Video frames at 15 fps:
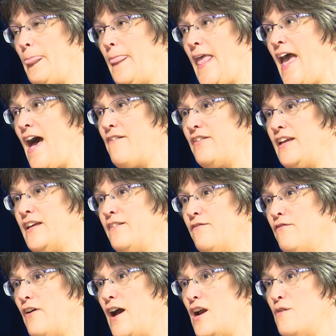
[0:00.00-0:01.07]
having an
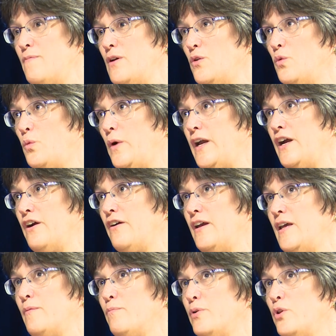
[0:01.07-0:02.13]
environment where
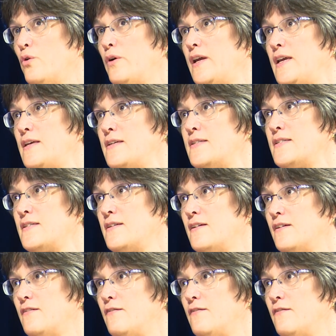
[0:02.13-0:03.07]
employees